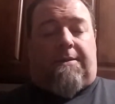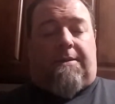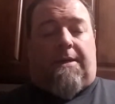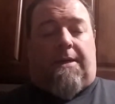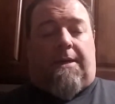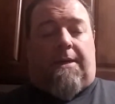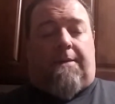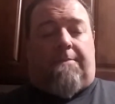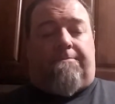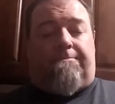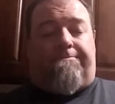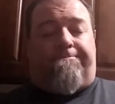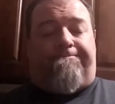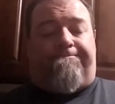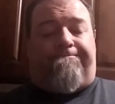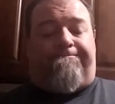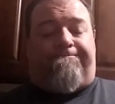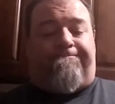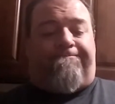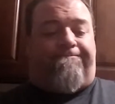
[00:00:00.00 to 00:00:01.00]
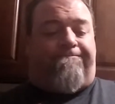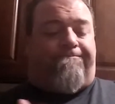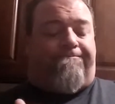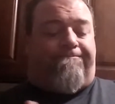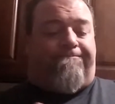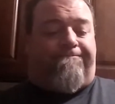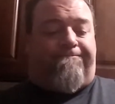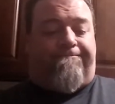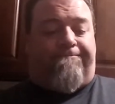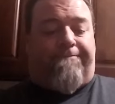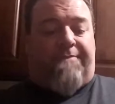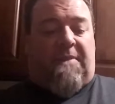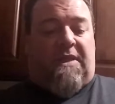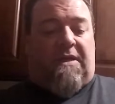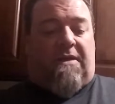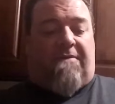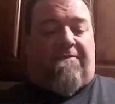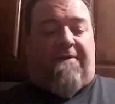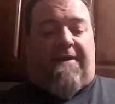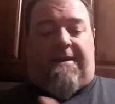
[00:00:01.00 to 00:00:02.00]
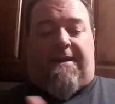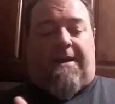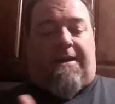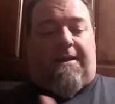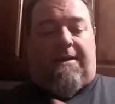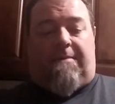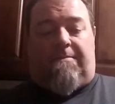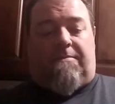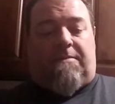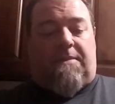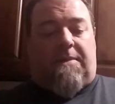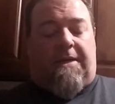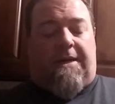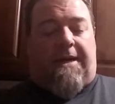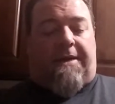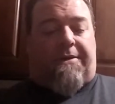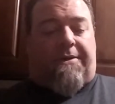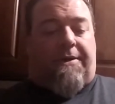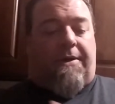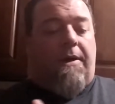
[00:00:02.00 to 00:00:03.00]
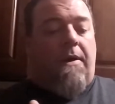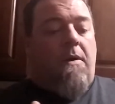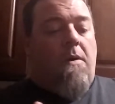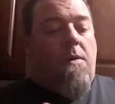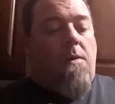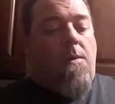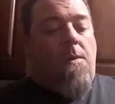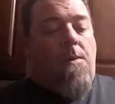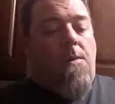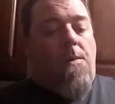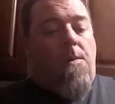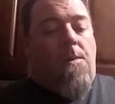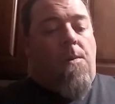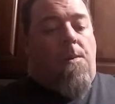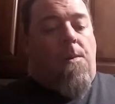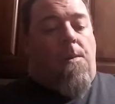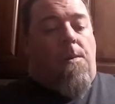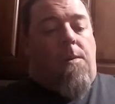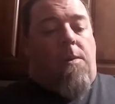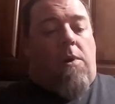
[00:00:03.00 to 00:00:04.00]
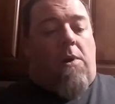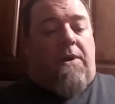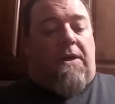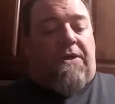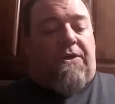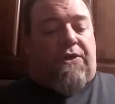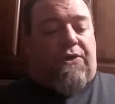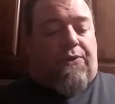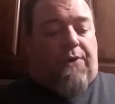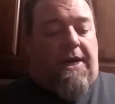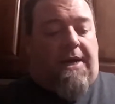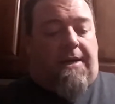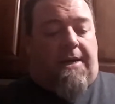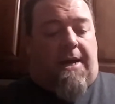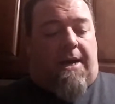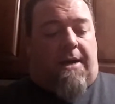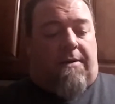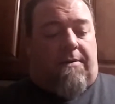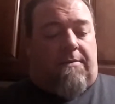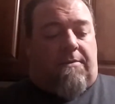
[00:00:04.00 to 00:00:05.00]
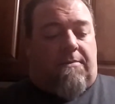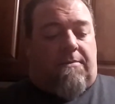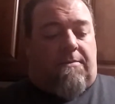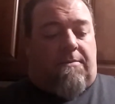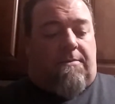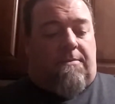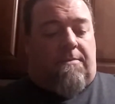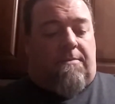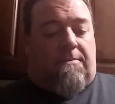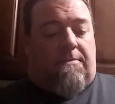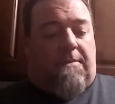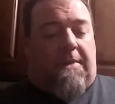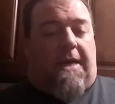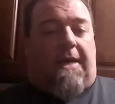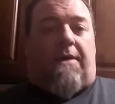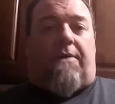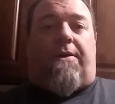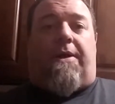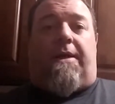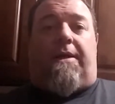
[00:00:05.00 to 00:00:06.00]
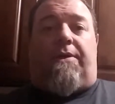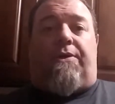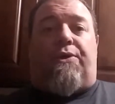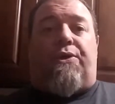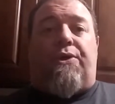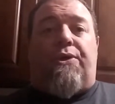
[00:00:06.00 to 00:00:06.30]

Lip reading: the Fat Daddy connector, straight down, and created